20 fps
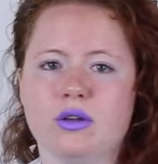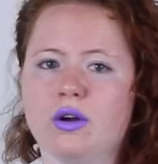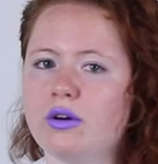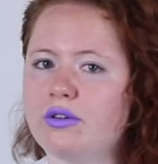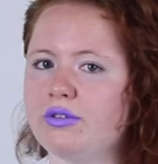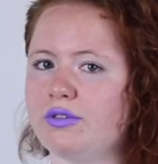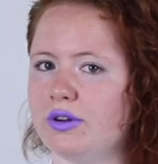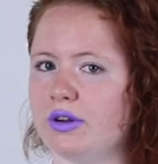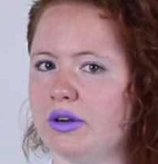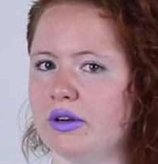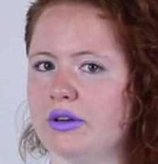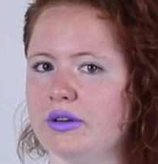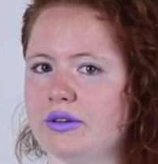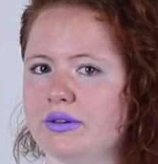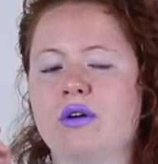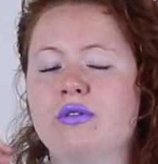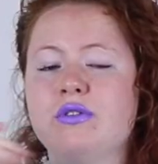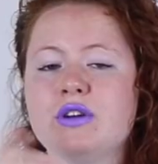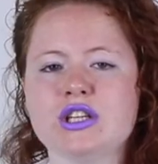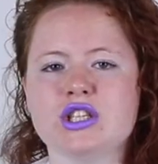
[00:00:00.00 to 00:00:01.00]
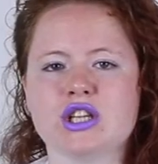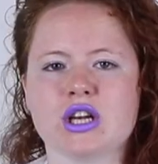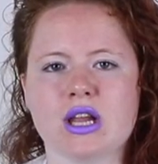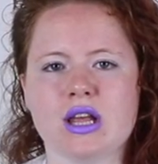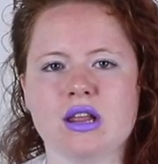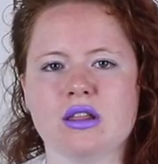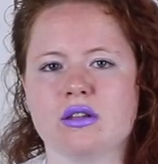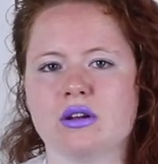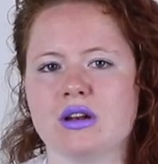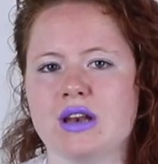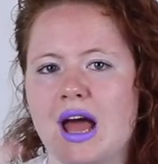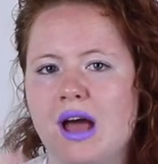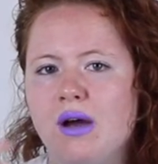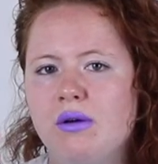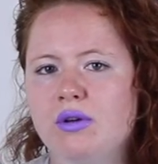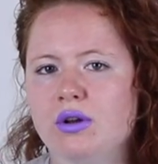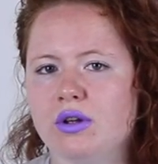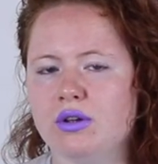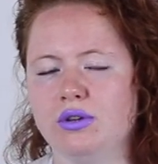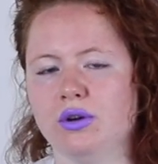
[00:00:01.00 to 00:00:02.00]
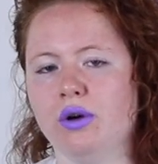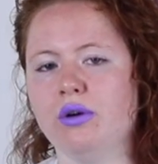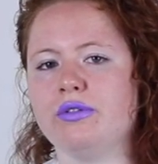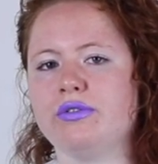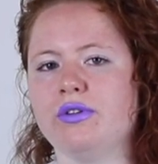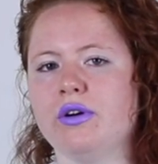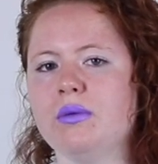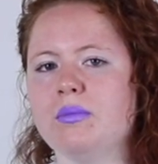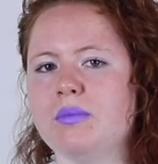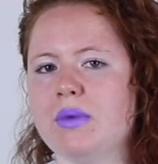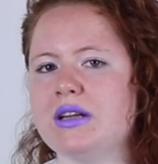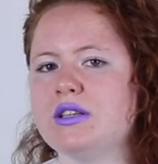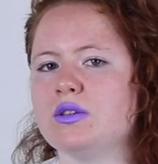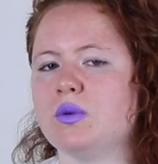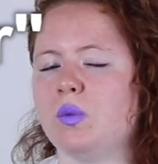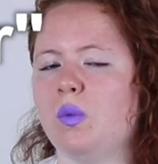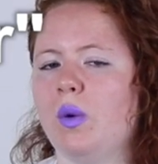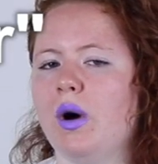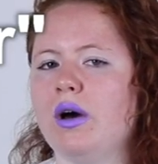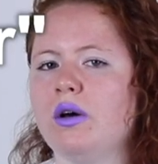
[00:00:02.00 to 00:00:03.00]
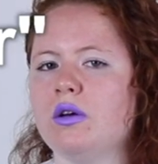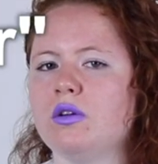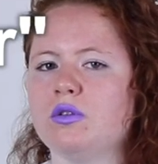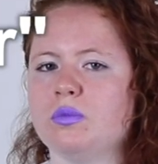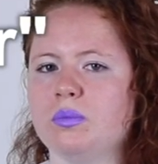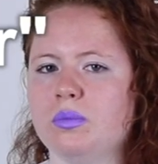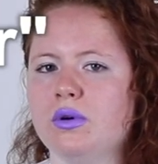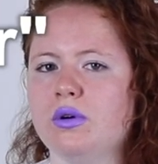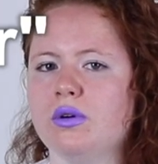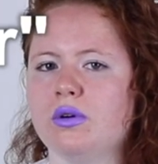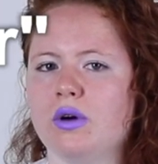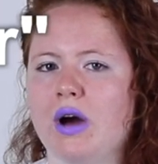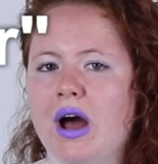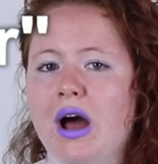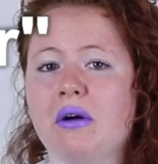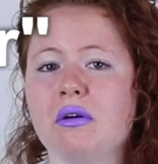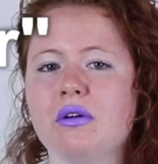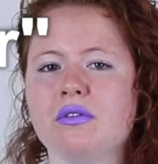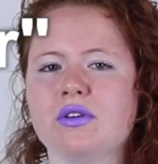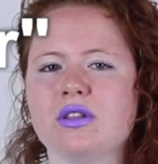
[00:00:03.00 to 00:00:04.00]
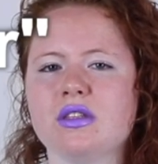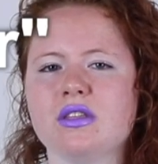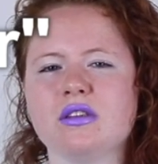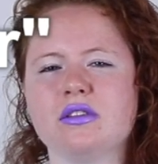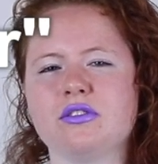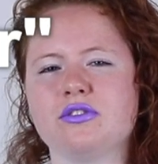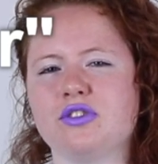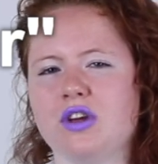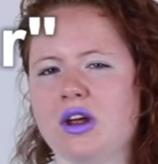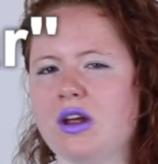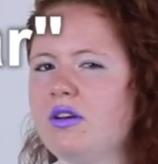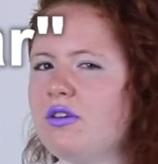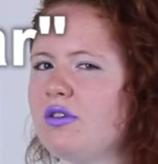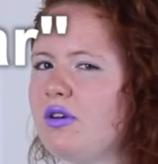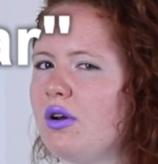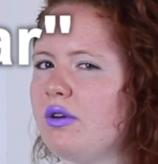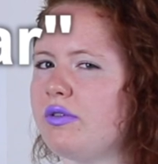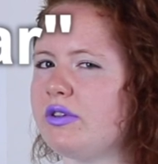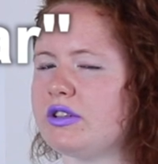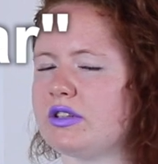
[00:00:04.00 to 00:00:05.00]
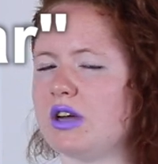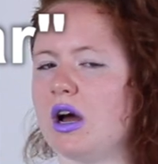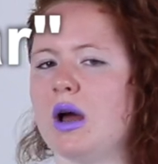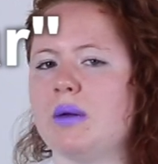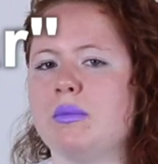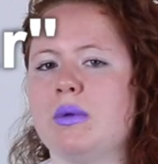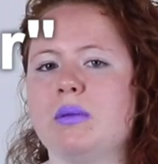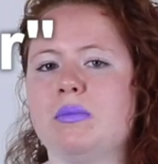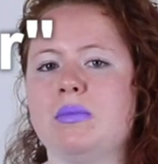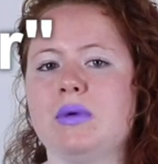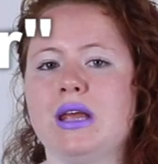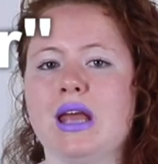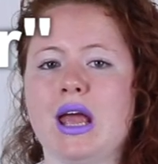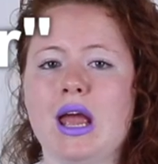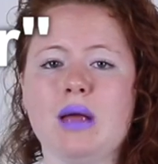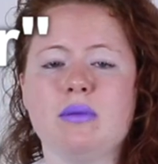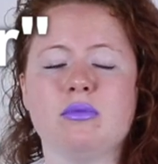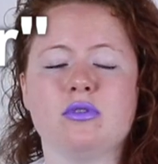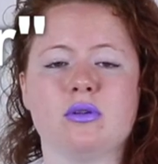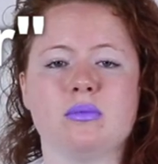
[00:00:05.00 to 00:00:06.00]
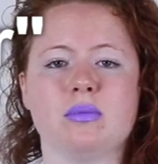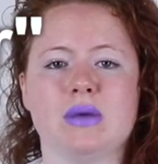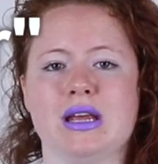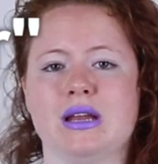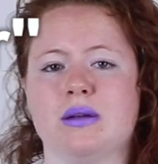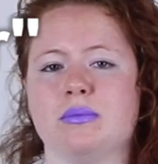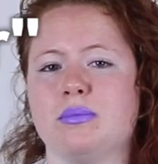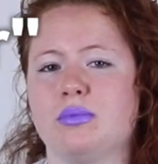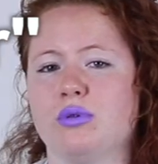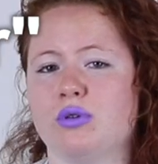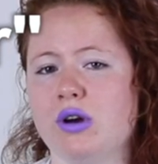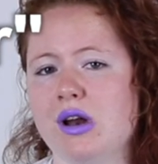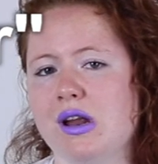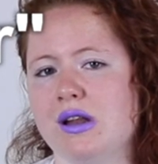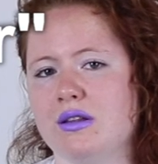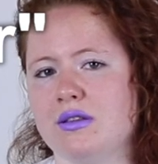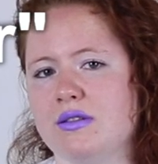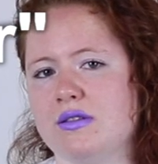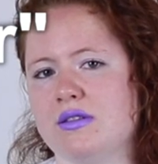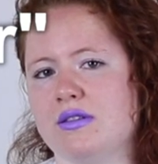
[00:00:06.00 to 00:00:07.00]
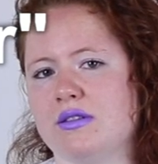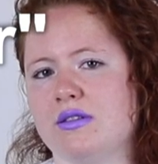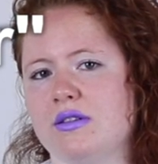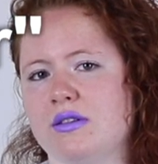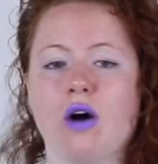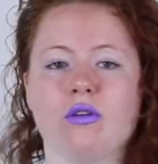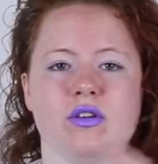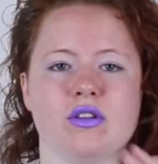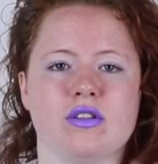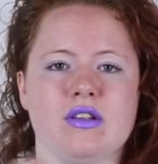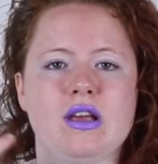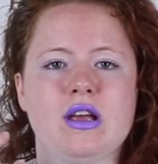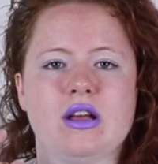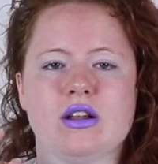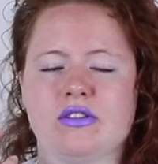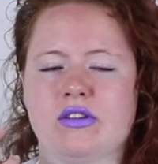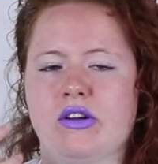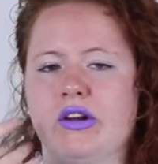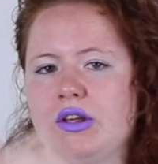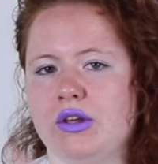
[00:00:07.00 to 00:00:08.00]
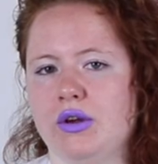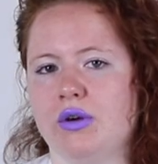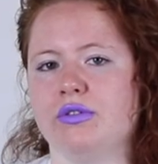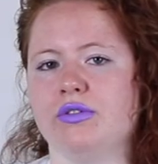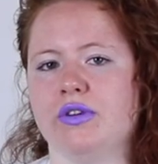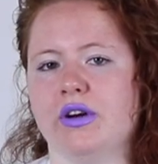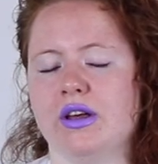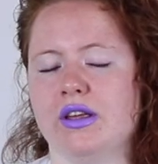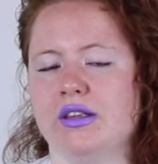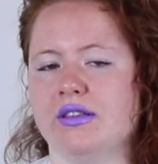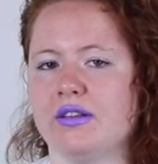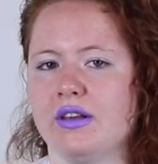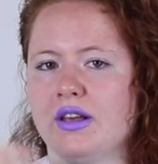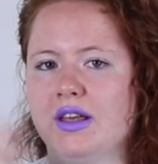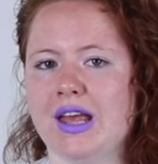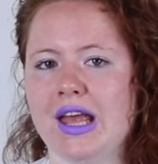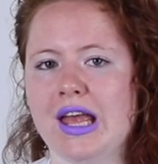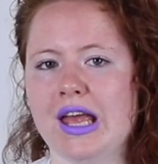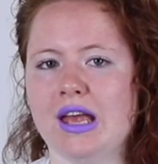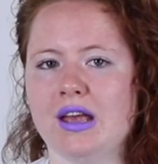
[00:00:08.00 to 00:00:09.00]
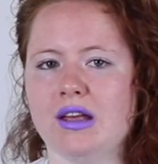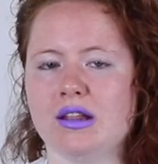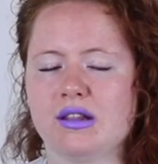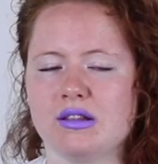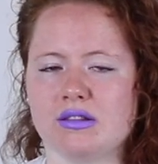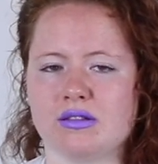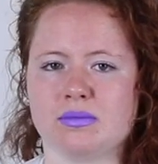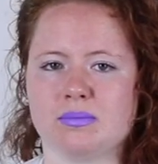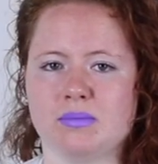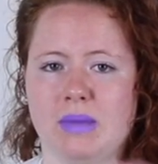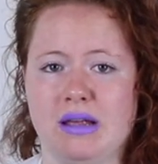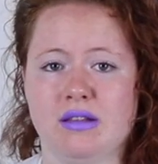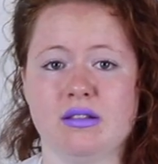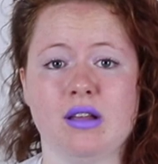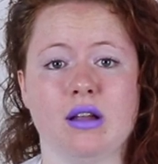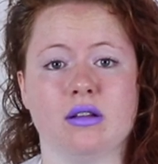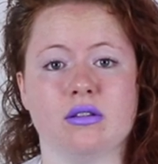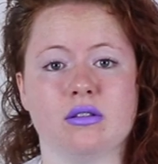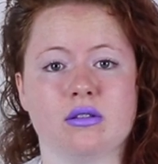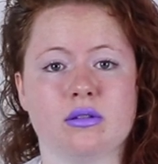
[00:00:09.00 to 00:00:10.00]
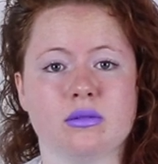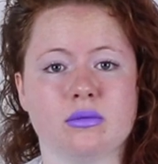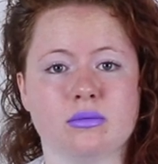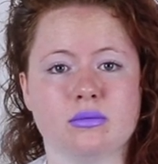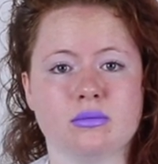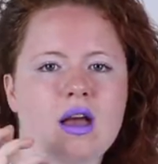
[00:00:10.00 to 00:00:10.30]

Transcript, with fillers: Jofur. Originally, the noun Jofur meant wild boar, however this changed over time and became to mean prince. Obviously, considering Iofur is a king, this makes sense.